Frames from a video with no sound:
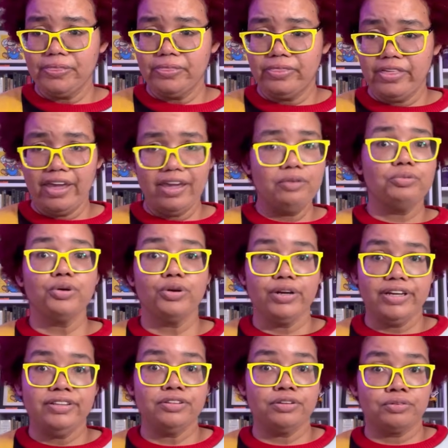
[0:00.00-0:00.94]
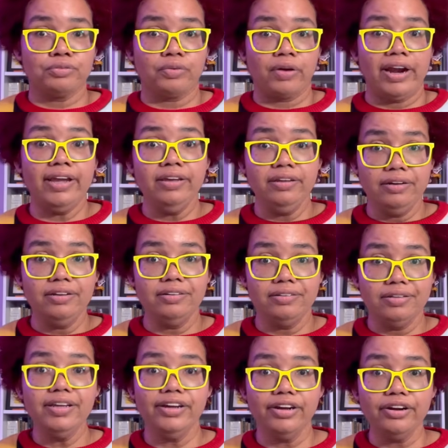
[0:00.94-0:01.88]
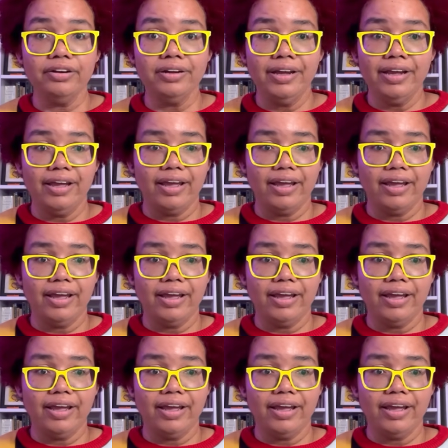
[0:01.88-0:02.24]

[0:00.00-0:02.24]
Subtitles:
they were in the right here,